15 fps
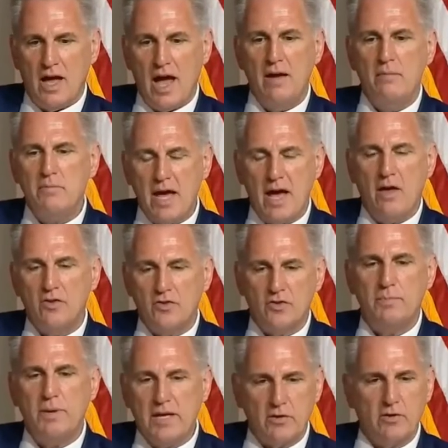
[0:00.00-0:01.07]
I am now the
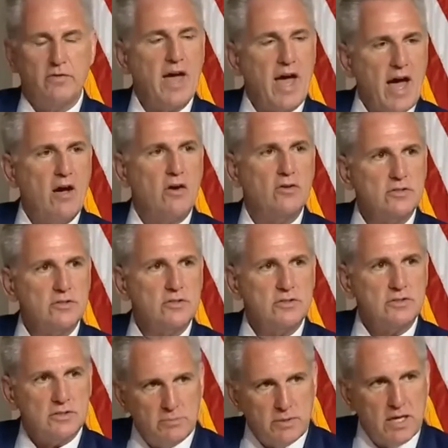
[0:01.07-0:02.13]
Speaker of the
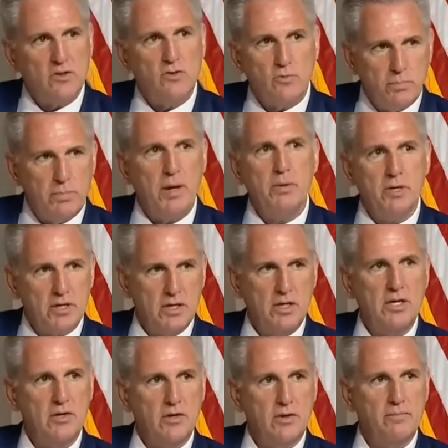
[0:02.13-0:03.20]
House. I'm not the
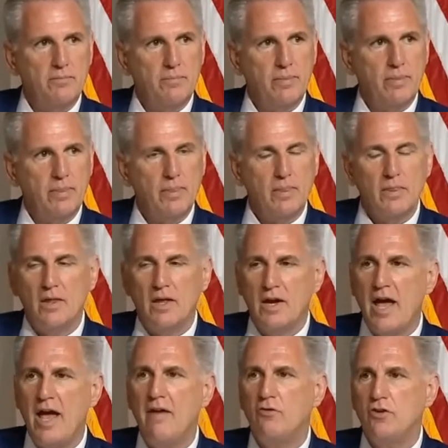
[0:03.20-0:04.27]
Republican leader.
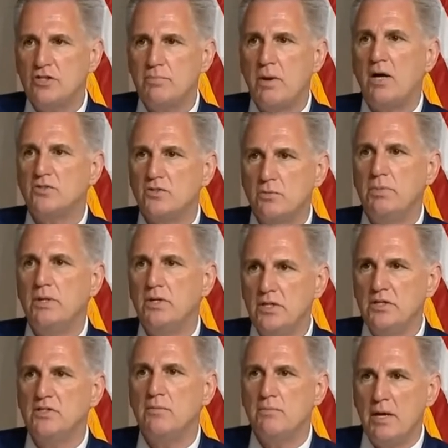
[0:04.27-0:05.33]
And I have
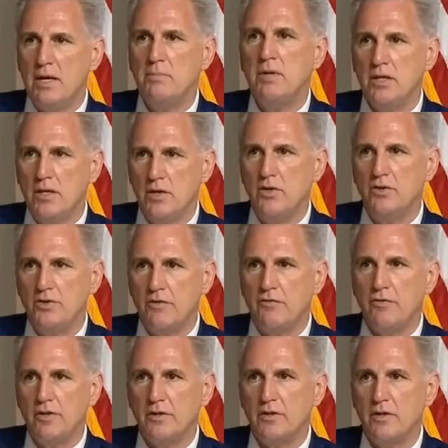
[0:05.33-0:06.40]
responsibilities that may be a little
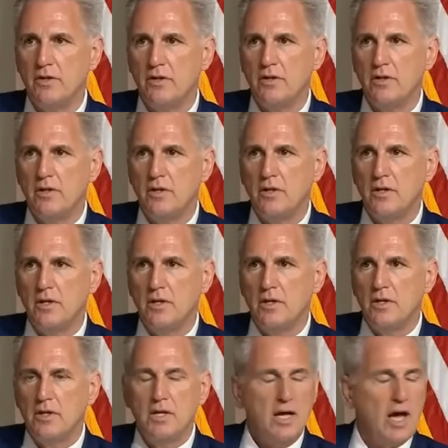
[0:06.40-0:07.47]
different.
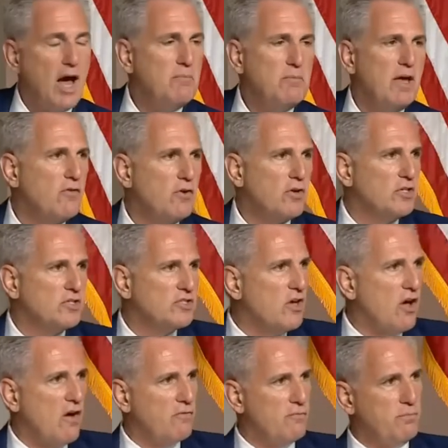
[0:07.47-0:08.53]
I'm never going to
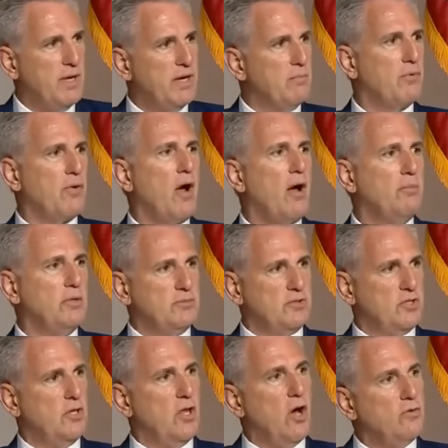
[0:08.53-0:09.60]
solve big
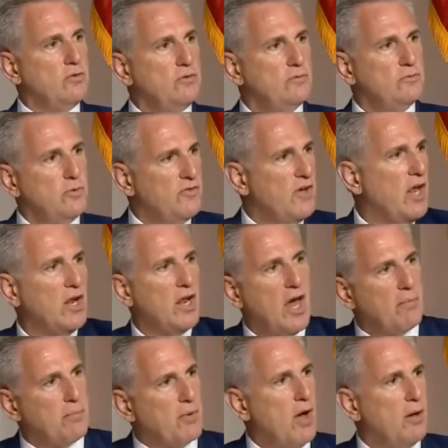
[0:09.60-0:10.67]
problems alone. We've got a
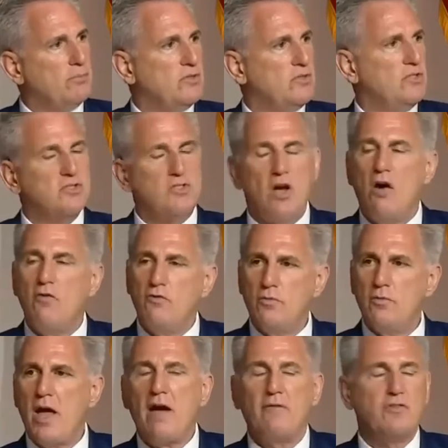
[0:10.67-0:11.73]
lot of problems to solve.
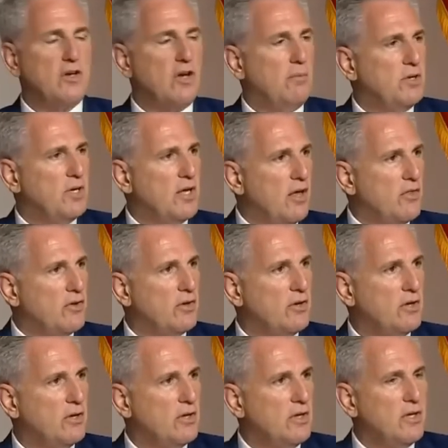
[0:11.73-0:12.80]
We have to come together.